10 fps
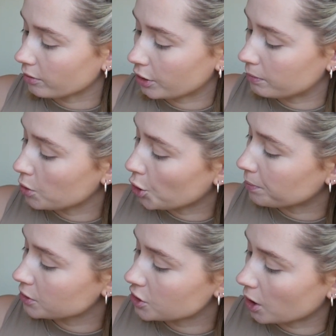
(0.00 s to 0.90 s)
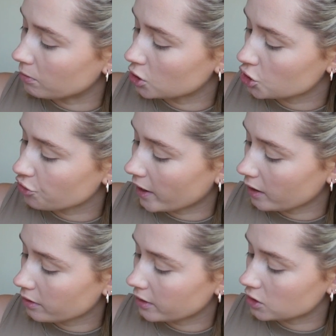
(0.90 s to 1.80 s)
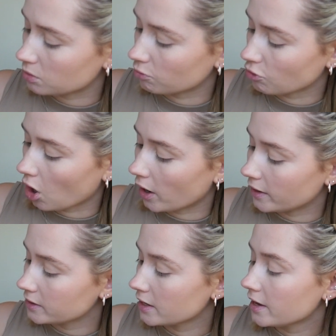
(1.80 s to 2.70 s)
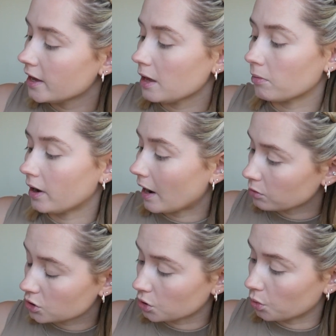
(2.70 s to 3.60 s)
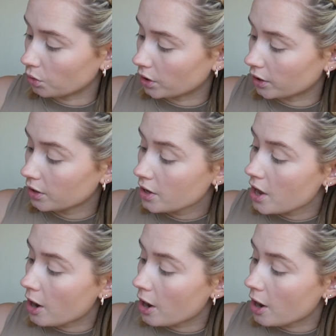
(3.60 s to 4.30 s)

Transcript: I'm going to pop some Strength and some Rise in my outer corner.